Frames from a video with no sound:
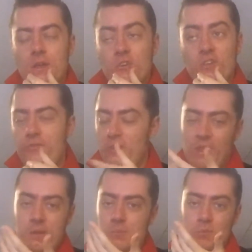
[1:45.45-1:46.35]
Because if you
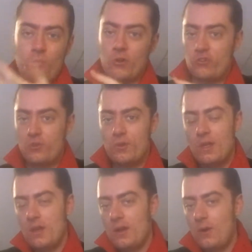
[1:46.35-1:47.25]
watch
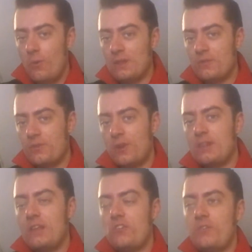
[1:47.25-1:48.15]
one of
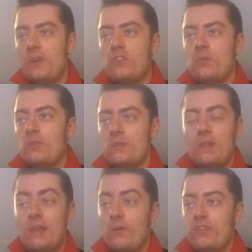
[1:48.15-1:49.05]
the interviews,
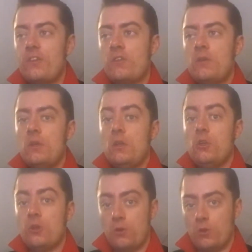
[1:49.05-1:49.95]
he always says,
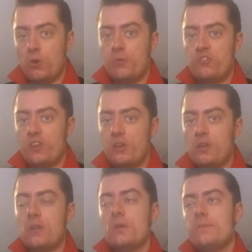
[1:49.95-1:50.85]
"You can call me Shaky."